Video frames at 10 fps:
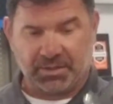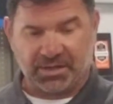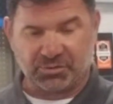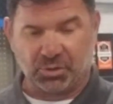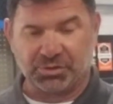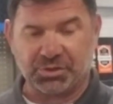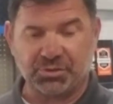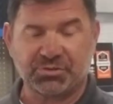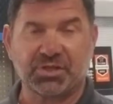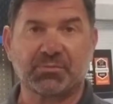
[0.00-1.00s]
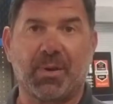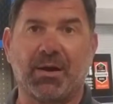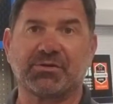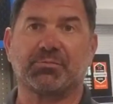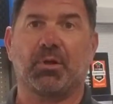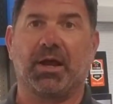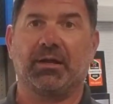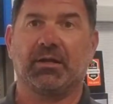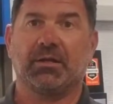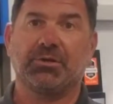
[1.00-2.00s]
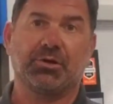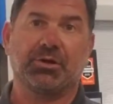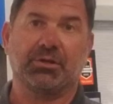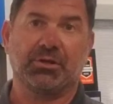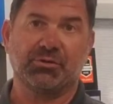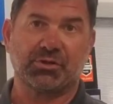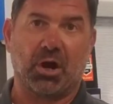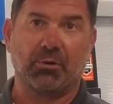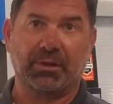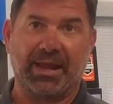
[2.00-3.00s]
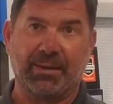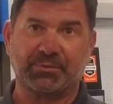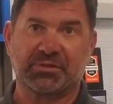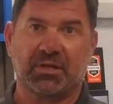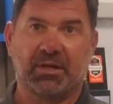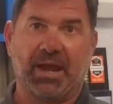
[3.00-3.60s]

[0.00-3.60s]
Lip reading: As long as you use this power supply, you can use our lamps